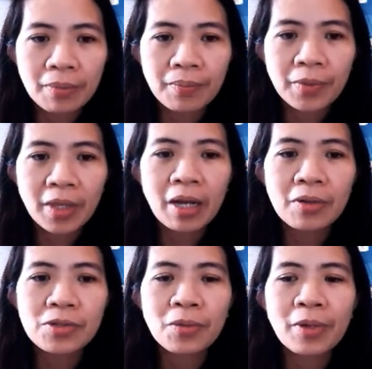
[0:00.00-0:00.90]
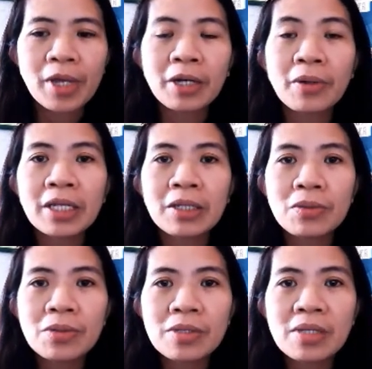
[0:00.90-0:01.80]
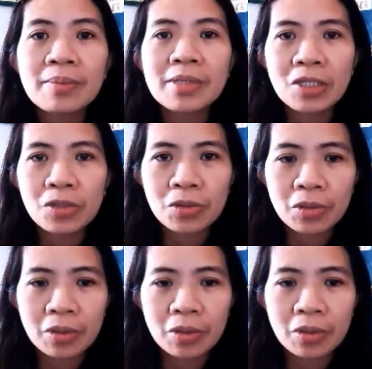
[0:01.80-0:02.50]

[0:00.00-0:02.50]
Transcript: Now, so we are going to substitute.